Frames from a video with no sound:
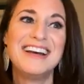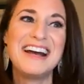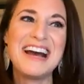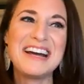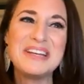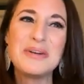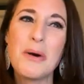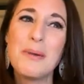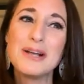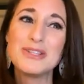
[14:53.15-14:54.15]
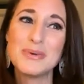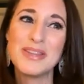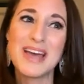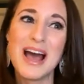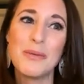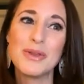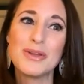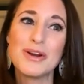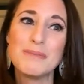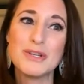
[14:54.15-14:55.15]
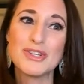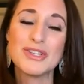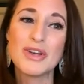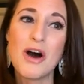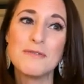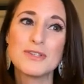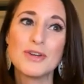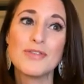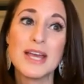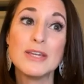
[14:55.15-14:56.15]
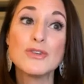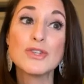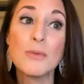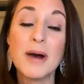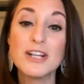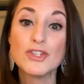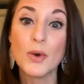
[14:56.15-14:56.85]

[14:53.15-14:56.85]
How do you go about doing that with your admissions officer? Thank you so much.